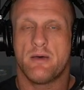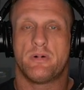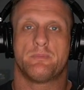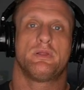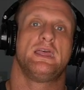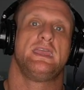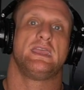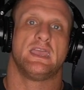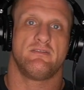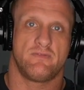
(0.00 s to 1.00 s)
But
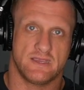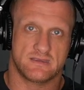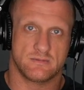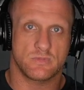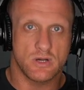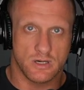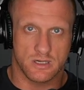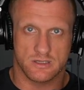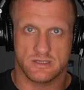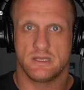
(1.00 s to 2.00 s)
playing a victim
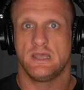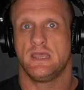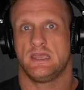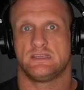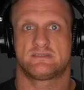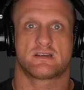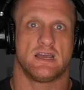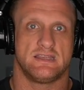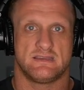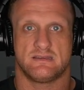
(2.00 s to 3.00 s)
card and
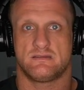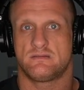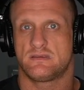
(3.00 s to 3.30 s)
trying to,